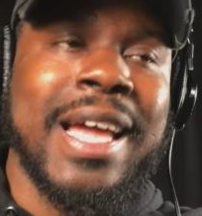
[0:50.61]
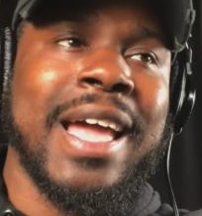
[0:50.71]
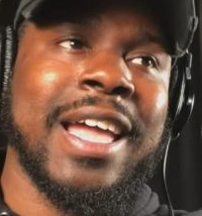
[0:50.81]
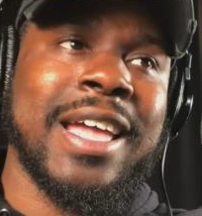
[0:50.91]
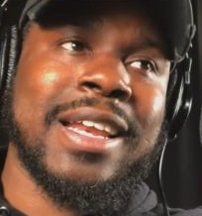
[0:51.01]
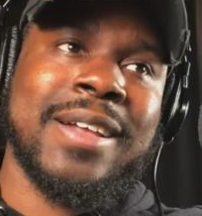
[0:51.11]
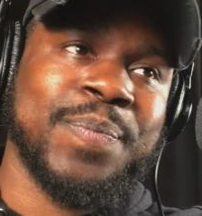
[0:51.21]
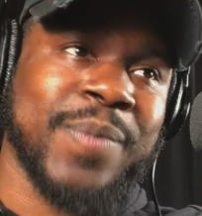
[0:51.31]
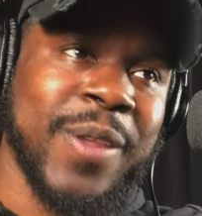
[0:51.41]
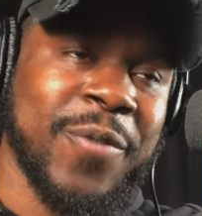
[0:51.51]
And
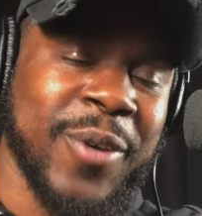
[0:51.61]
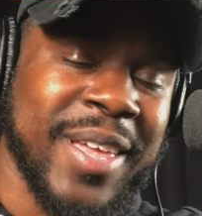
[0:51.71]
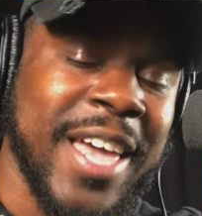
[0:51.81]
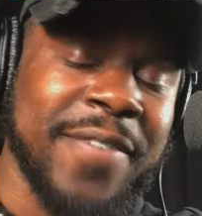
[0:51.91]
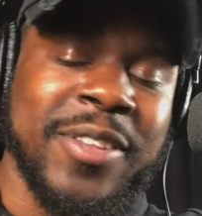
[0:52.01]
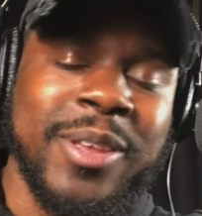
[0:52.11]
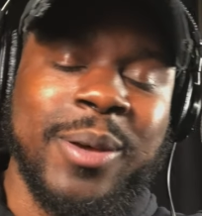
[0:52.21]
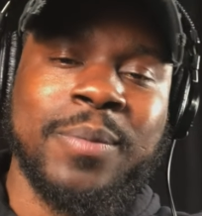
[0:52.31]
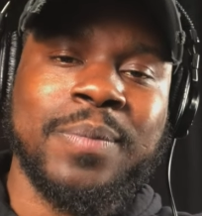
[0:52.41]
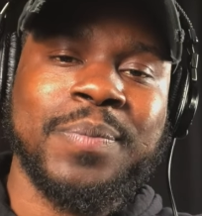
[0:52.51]
forgiving
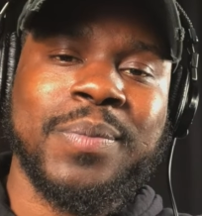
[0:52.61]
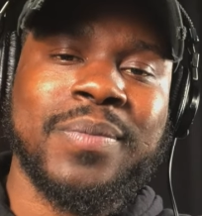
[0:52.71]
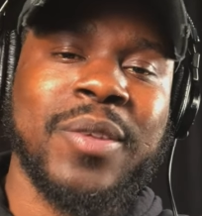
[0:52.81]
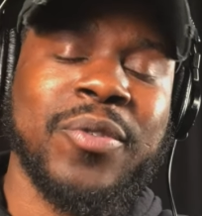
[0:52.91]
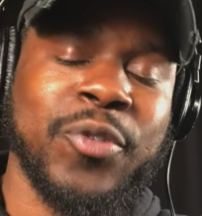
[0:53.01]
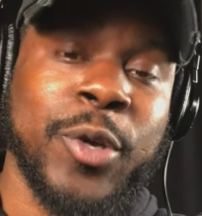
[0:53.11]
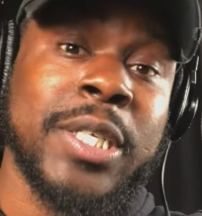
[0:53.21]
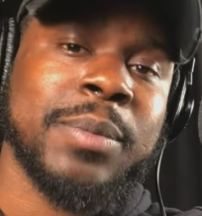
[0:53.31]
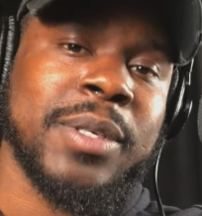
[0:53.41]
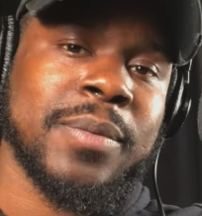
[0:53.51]
them
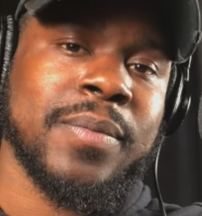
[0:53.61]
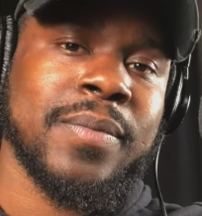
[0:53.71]
frees me.